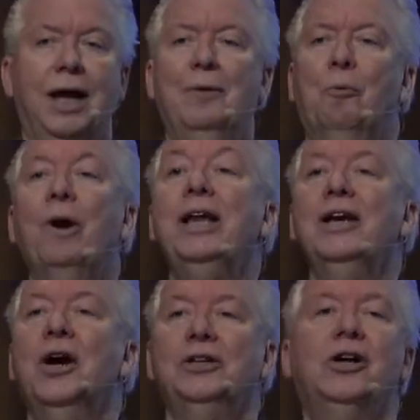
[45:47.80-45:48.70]
I'm
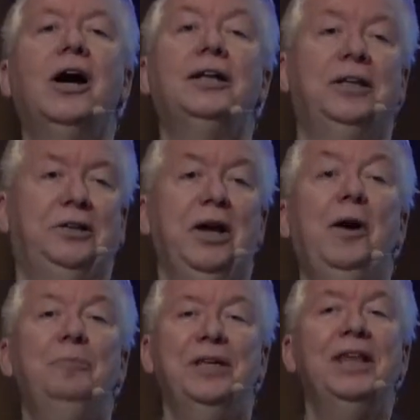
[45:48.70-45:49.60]
waiting on God to
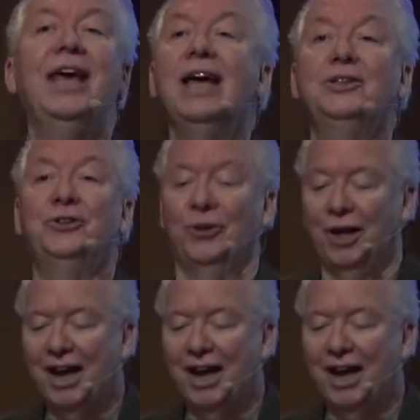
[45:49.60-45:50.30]
tell me the answer.